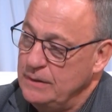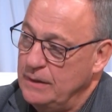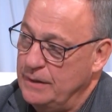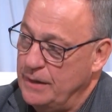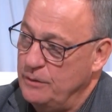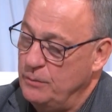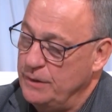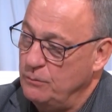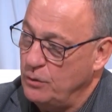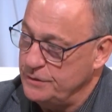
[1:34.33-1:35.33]
another one
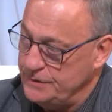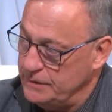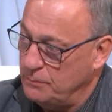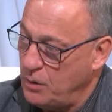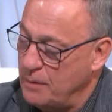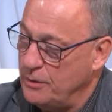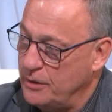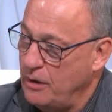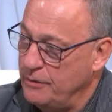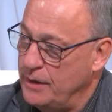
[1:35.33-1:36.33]
that works in the primary
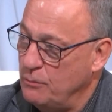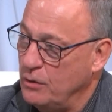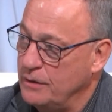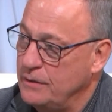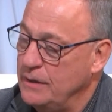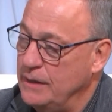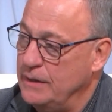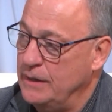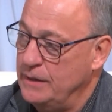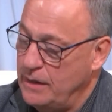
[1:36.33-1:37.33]
care network, and
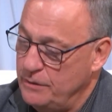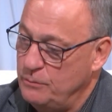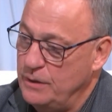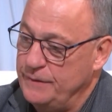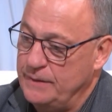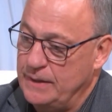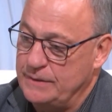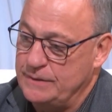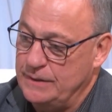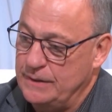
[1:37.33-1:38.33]
then another one
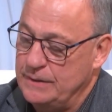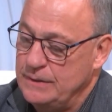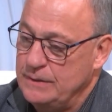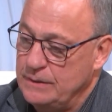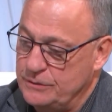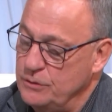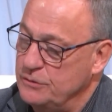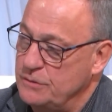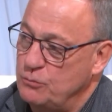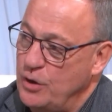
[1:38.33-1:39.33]
that is doing
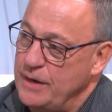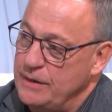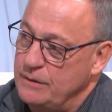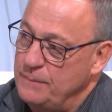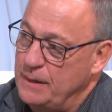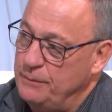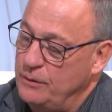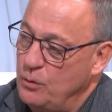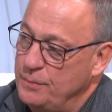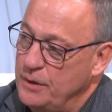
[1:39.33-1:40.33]
some training to be able to
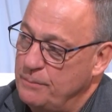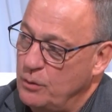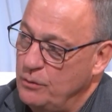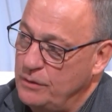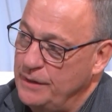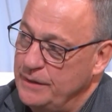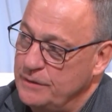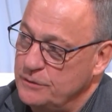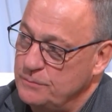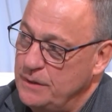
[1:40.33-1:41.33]
open up her own clinic
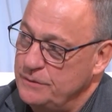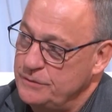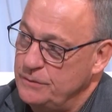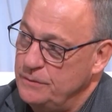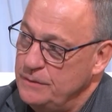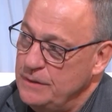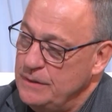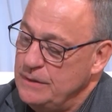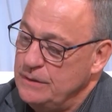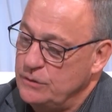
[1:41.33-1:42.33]
as well.
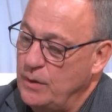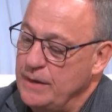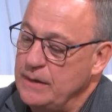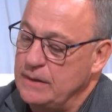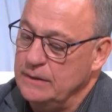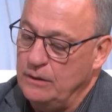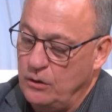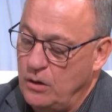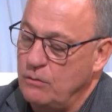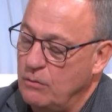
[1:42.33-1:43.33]
So I think in the
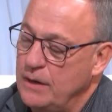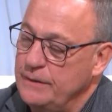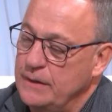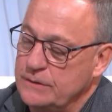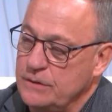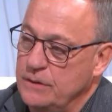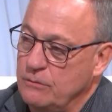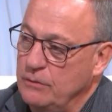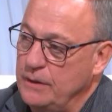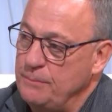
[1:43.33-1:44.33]
long run, that's going to
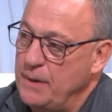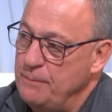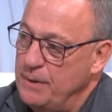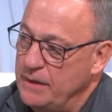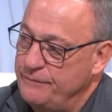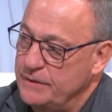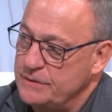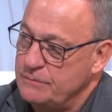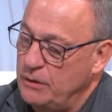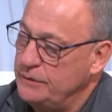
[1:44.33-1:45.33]
really pay
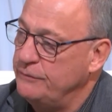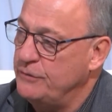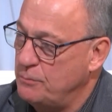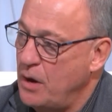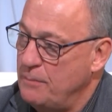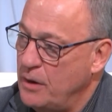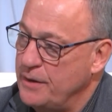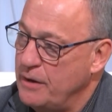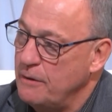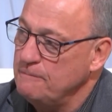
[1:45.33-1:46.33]
benefits relative to primary
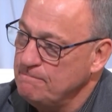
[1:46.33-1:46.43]
care.